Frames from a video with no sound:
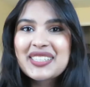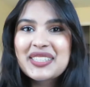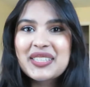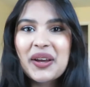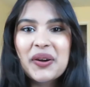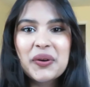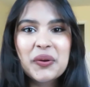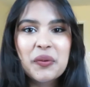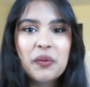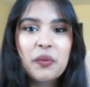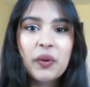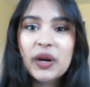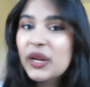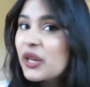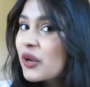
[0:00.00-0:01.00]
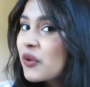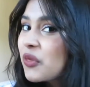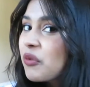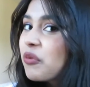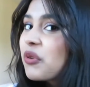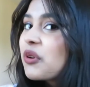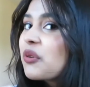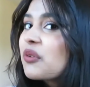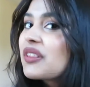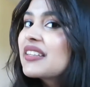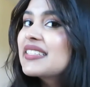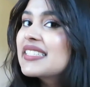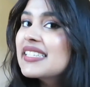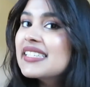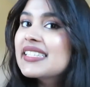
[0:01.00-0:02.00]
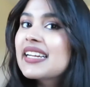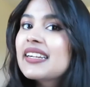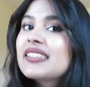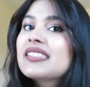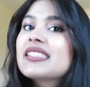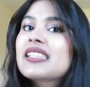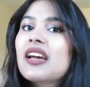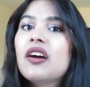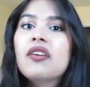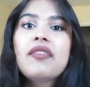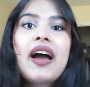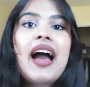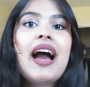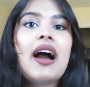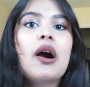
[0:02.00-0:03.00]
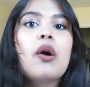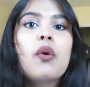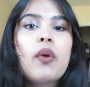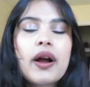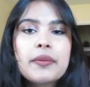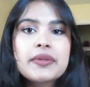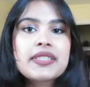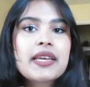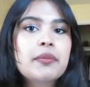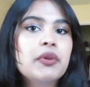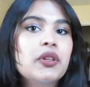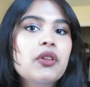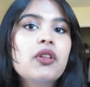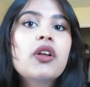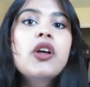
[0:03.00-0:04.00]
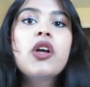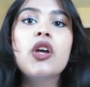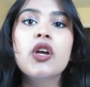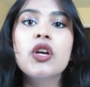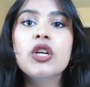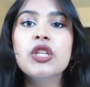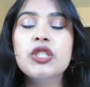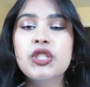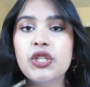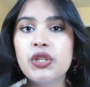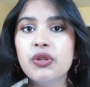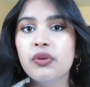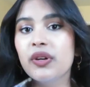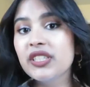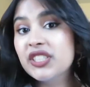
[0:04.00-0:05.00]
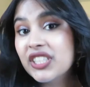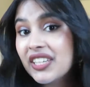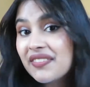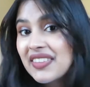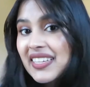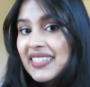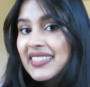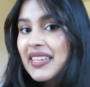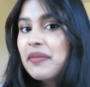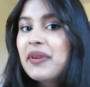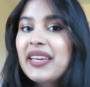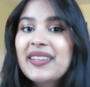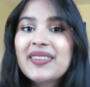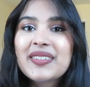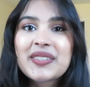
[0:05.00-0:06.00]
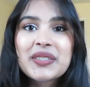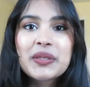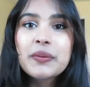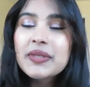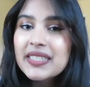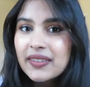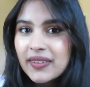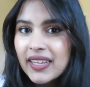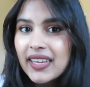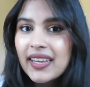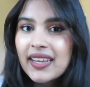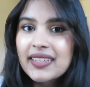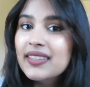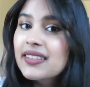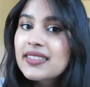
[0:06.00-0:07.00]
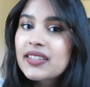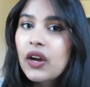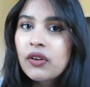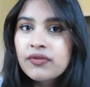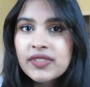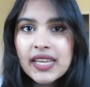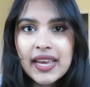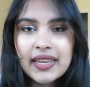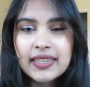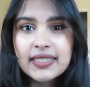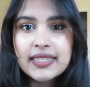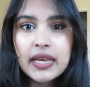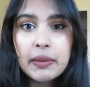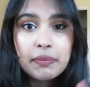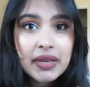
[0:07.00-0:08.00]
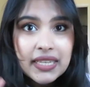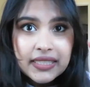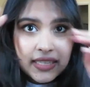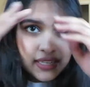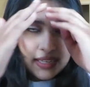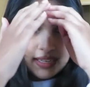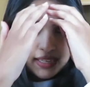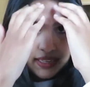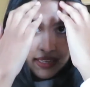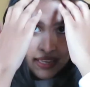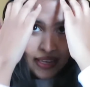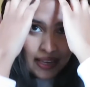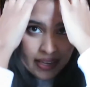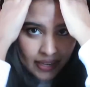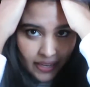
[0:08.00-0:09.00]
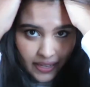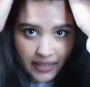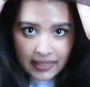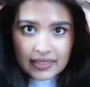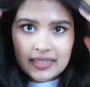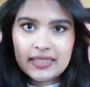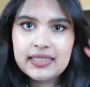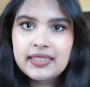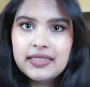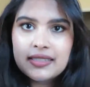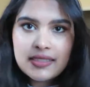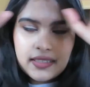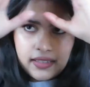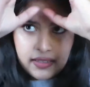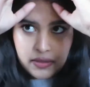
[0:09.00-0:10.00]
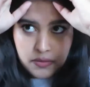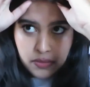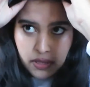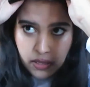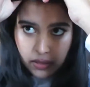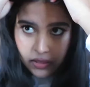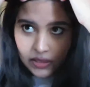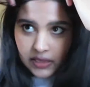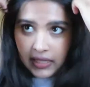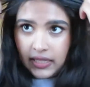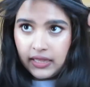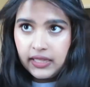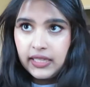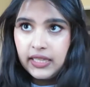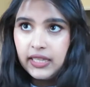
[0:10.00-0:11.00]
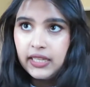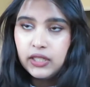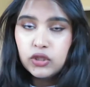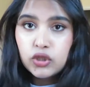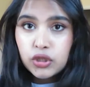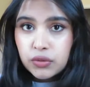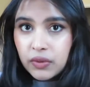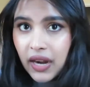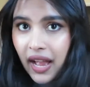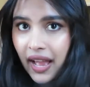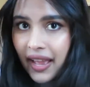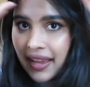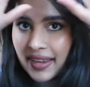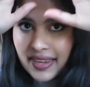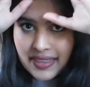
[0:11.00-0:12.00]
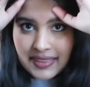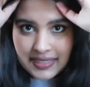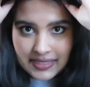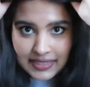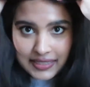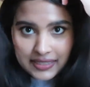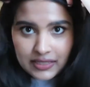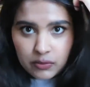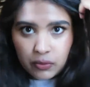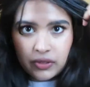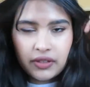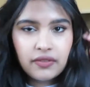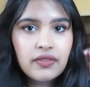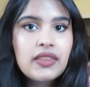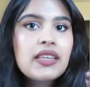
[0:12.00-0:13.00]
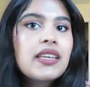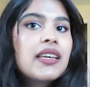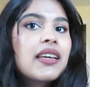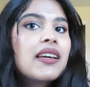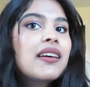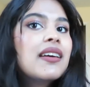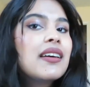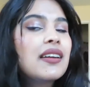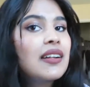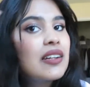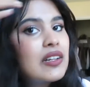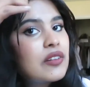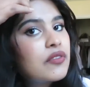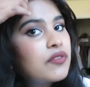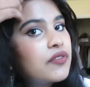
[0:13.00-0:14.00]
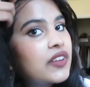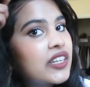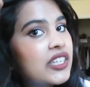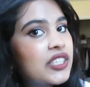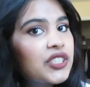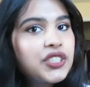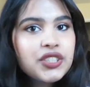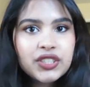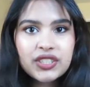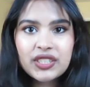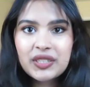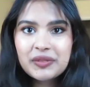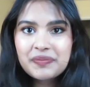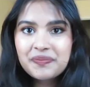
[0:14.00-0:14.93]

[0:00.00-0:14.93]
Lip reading: So we're gonna go through the details of how I was able to achieve this and make it look so silky and soft and amazing. It is completely dry, and this is sort of the finished